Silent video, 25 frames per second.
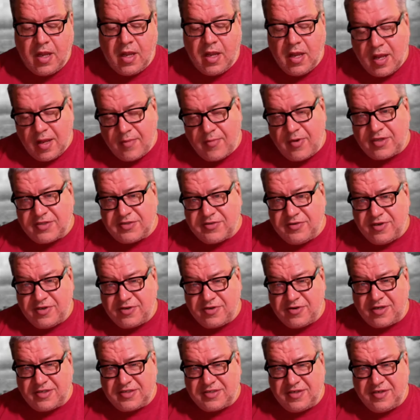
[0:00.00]
I'm also
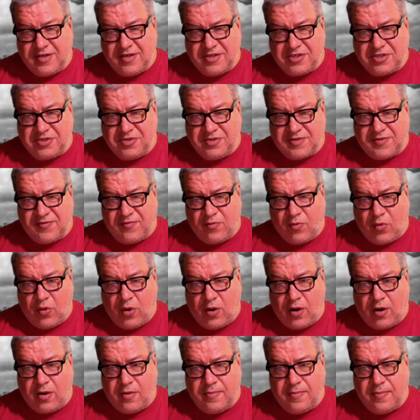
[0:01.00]
interested in issues of
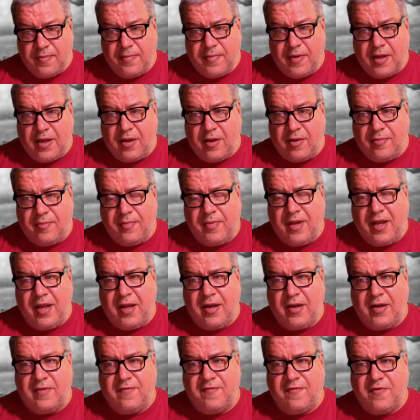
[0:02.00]
war.
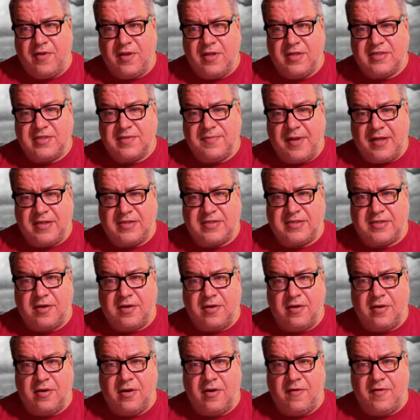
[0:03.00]
And for this semester,
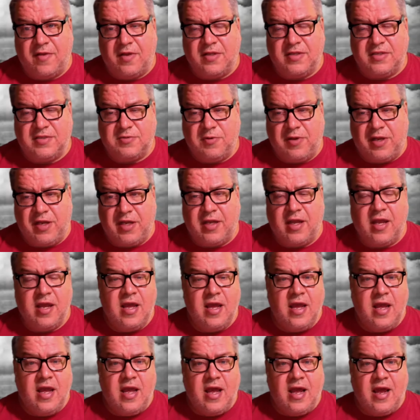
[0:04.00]
or this week,
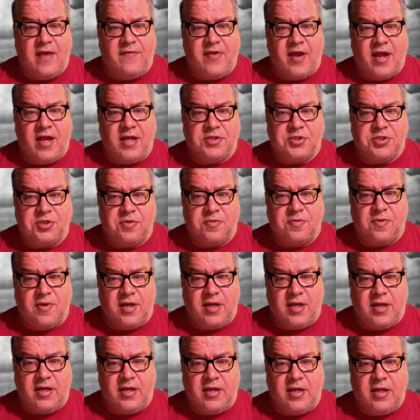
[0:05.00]
I've had you
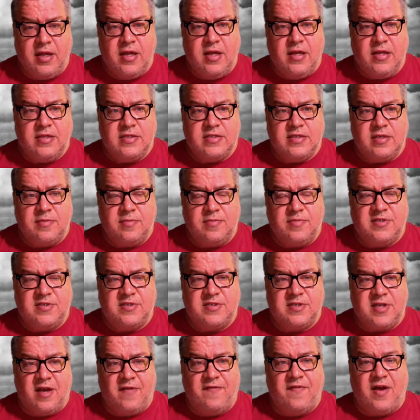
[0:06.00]
read some
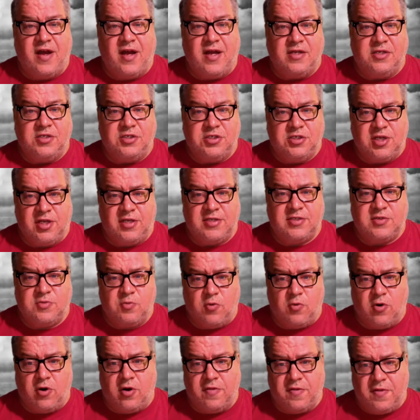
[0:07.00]
stuff on just
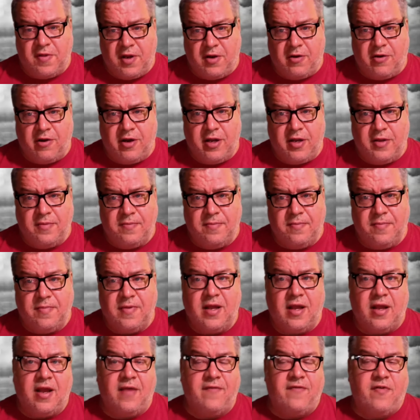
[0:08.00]
war theory.
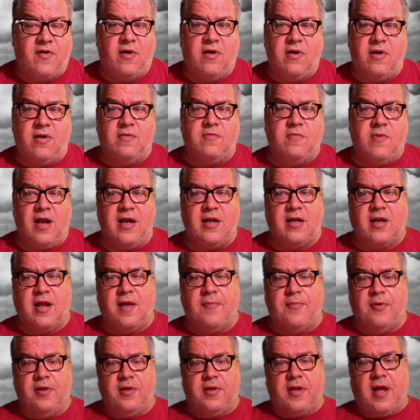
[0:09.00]
Now, I've read a
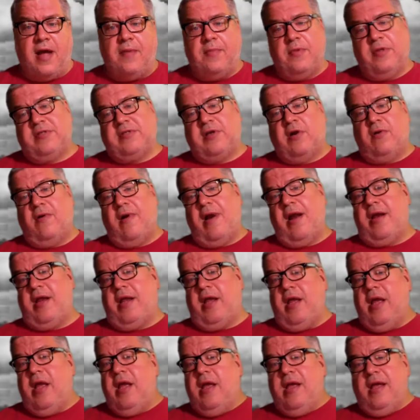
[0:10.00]
couple of comments already
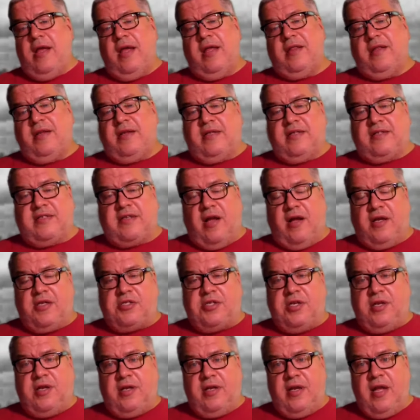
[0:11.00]
in the
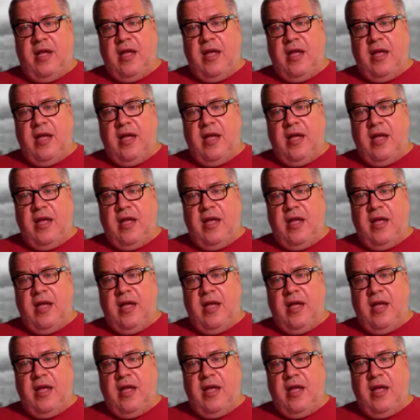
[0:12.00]
discussion,